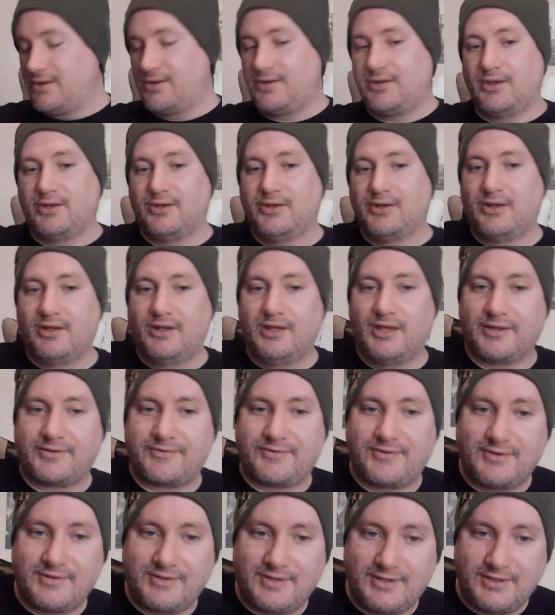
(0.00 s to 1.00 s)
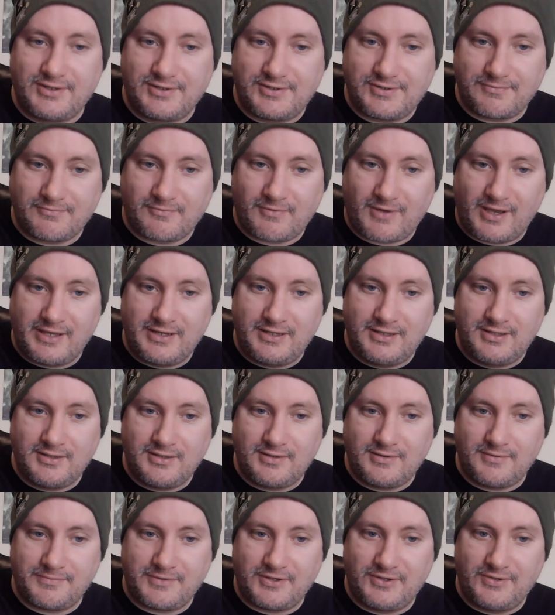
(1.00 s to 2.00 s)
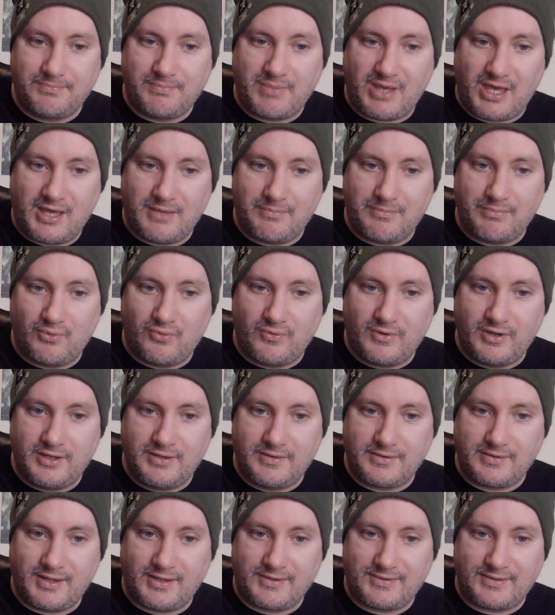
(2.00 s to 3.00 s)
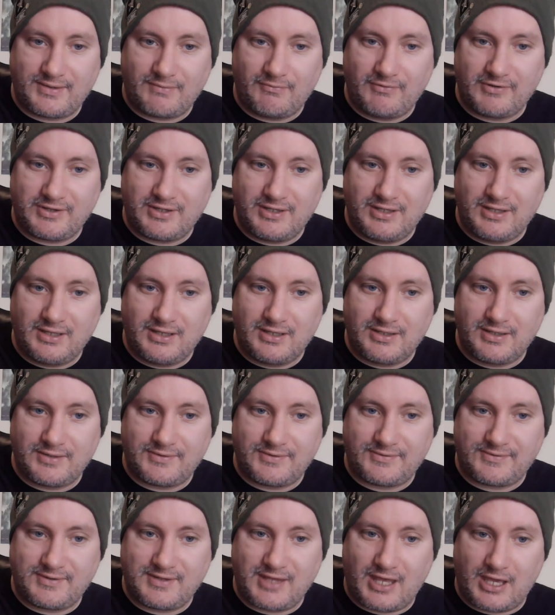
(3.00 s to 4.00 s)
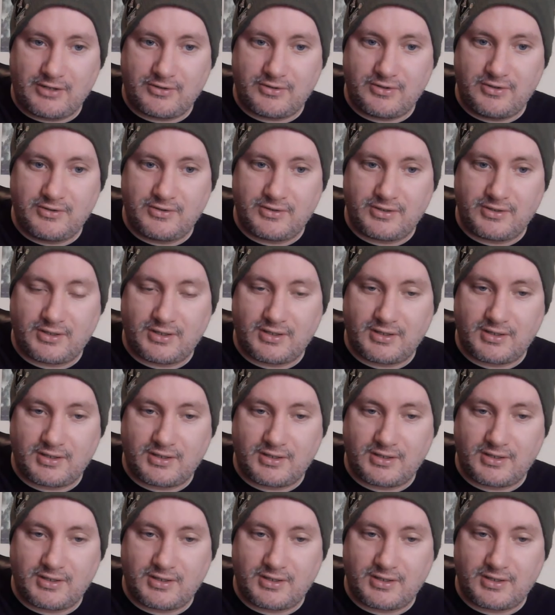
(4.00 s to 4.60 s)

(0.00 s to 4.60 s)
The deluxe edition right here of this bad boy. And that's what the standard